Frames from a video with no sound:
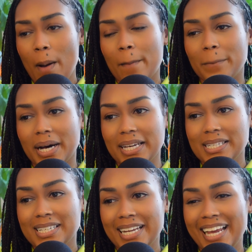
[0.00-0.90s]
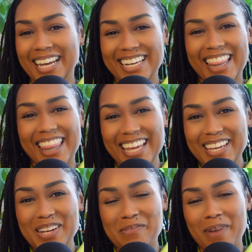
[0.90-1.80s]
but in
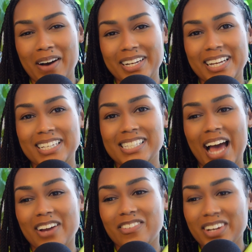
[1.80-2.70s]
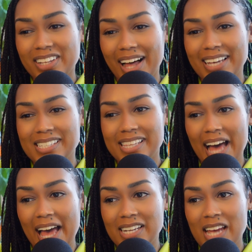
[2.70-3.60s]
thinking about it, I realized
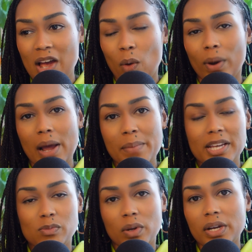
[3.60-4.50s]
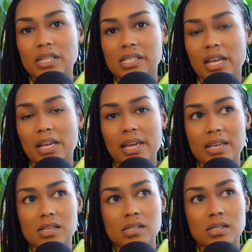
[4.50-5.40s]
that what I'm experiencing
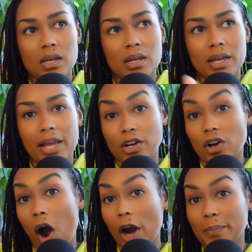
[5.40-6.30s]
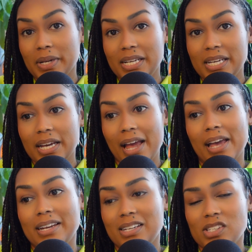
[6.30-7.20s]
is inner harmony,
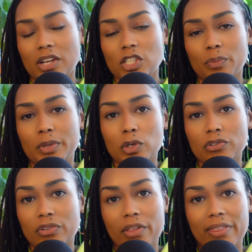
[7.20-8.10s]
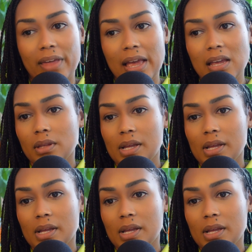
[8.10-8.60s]
and it's such a beautiful thing.